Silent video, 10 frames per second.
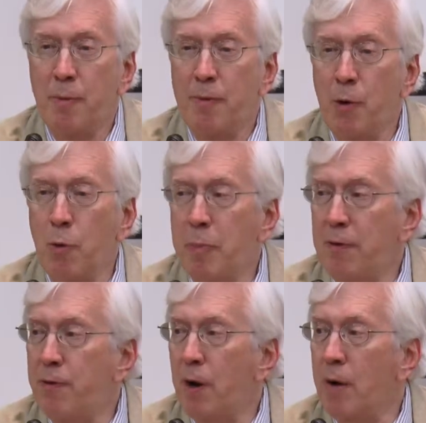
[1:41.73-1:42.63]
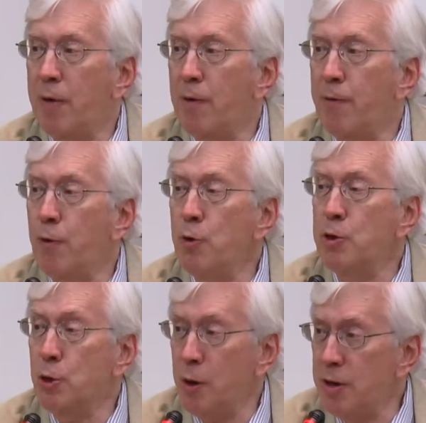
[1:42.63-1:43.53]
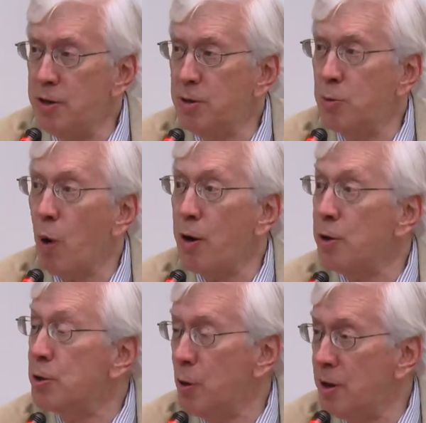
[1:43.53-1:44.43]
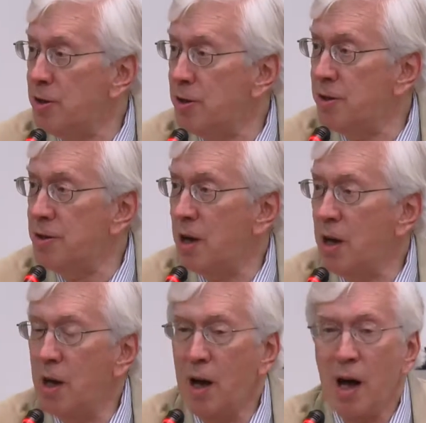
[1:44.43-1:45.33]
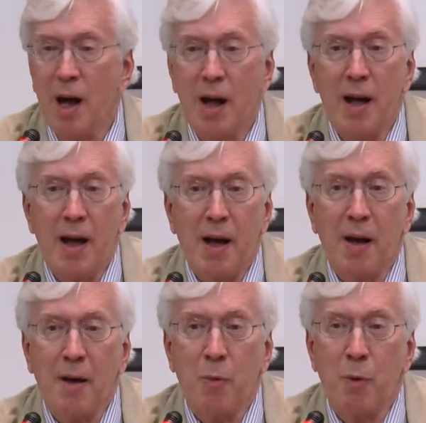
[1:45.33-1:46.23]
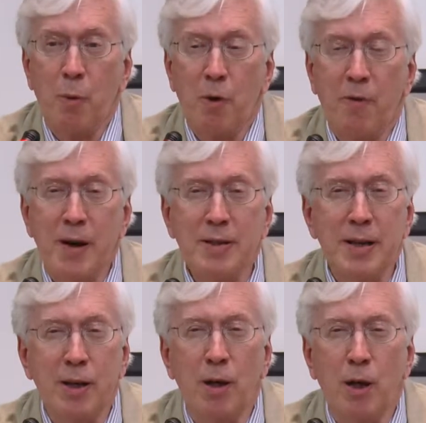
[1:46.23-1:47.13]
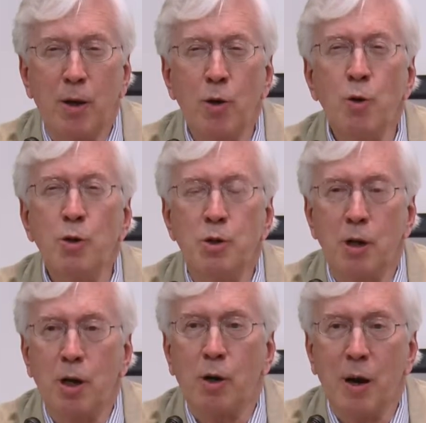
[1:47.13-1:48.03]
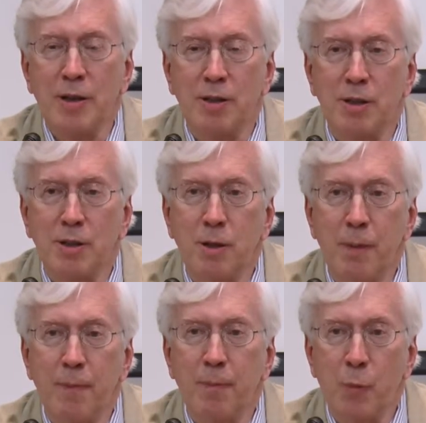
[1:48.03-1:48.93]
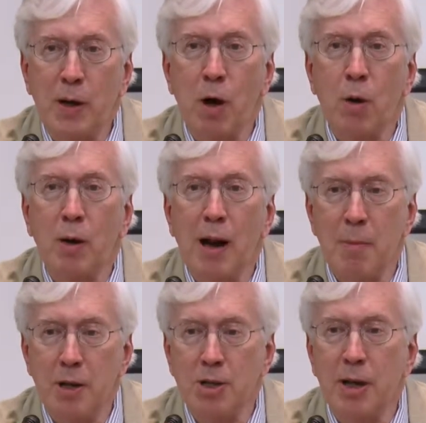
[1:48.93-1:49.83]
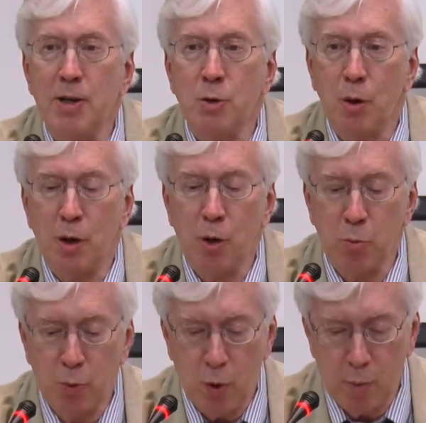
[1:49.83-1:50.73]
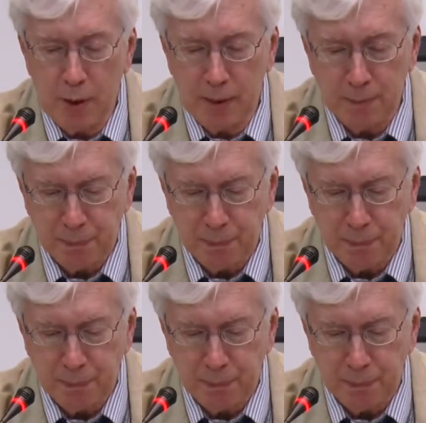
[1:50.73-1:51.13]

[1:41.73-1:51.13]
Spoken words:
There are food shortages, water shortages. We're facing a huge crisis we call climate change or global warming